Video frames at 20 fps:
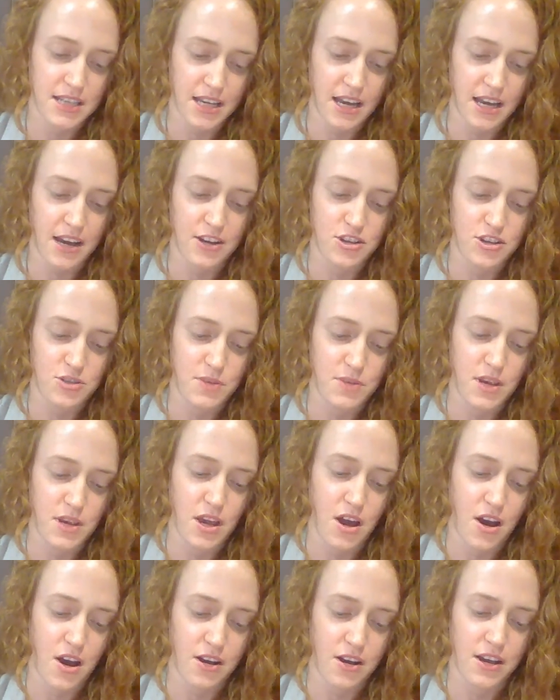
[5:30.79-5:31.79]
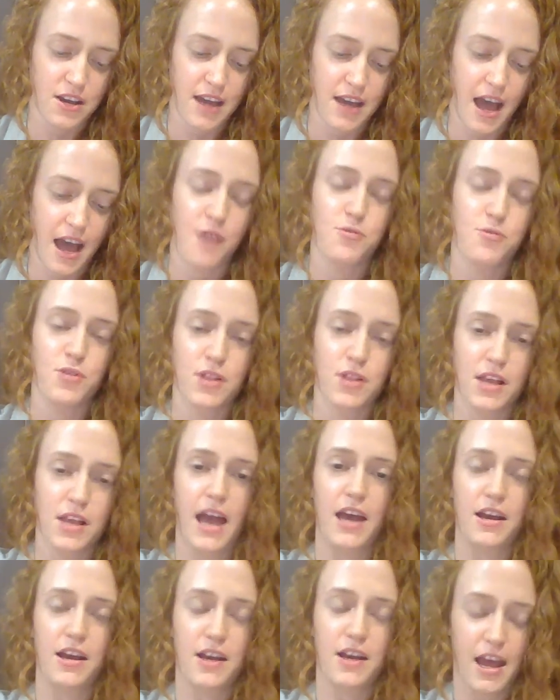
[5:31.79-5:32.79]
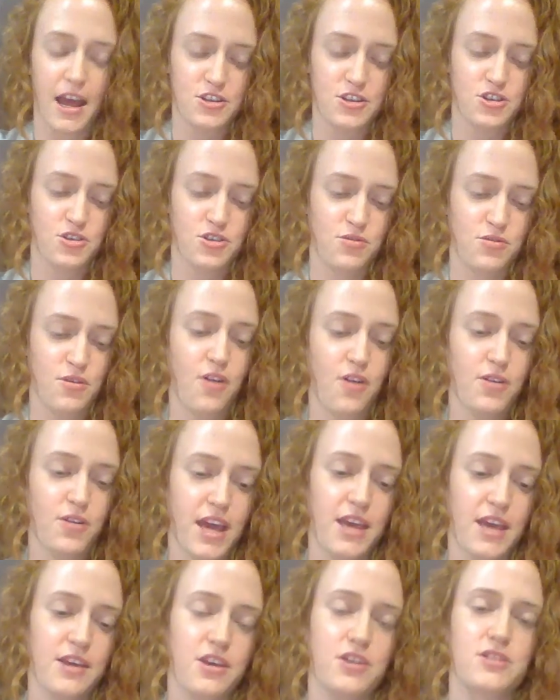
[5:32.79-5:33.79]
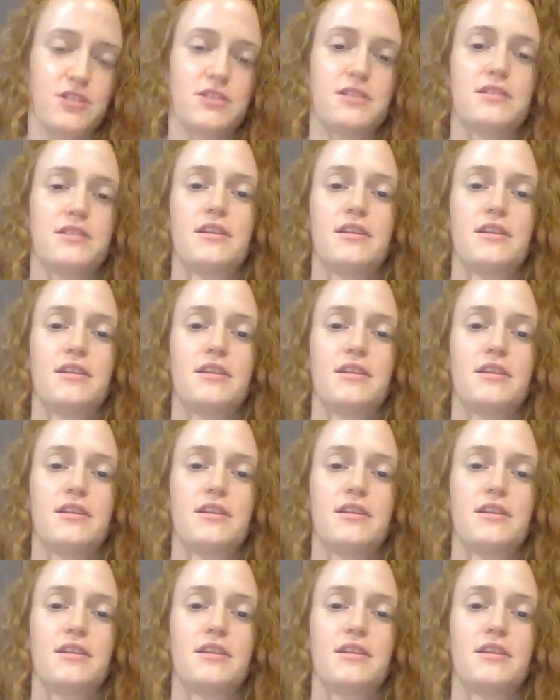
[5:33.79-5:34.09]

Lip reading: Catch me, hug, I will catch you. Okay, good.